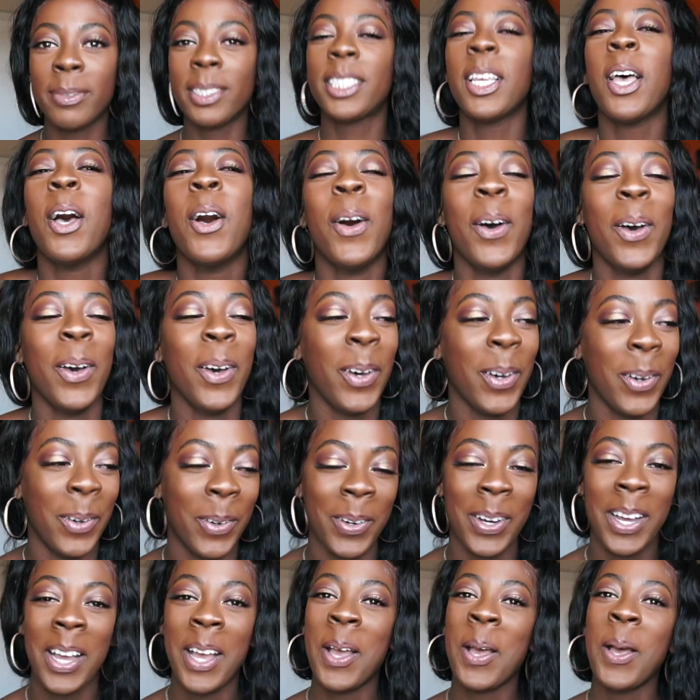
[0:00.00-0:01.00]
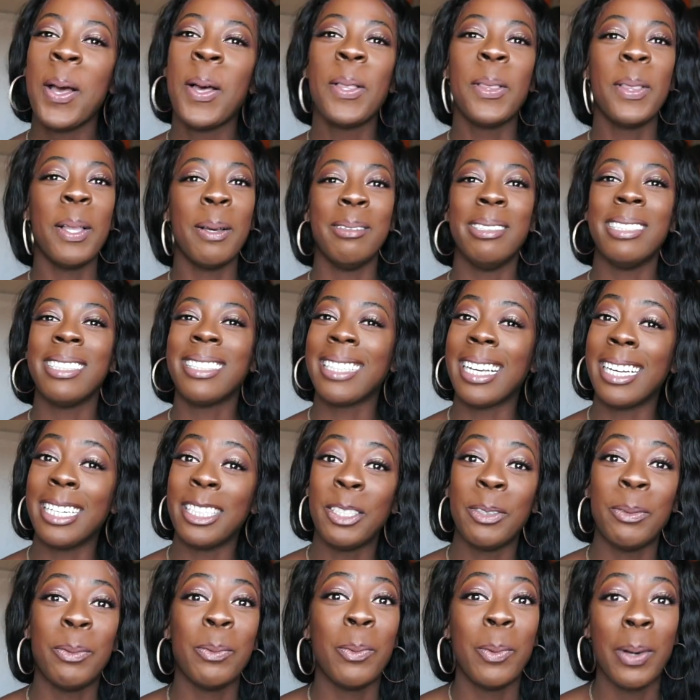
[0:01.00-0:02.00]
So let me just get
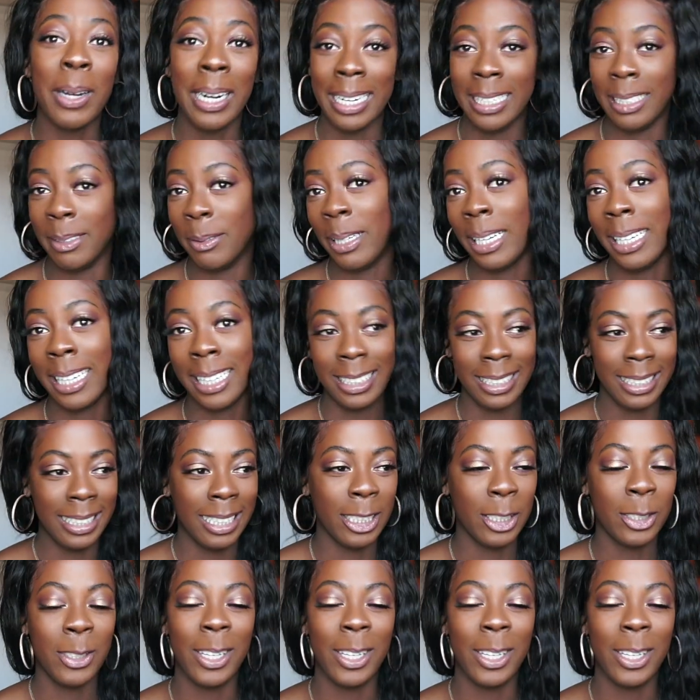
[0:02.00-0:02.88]
into what I did when I got this hair.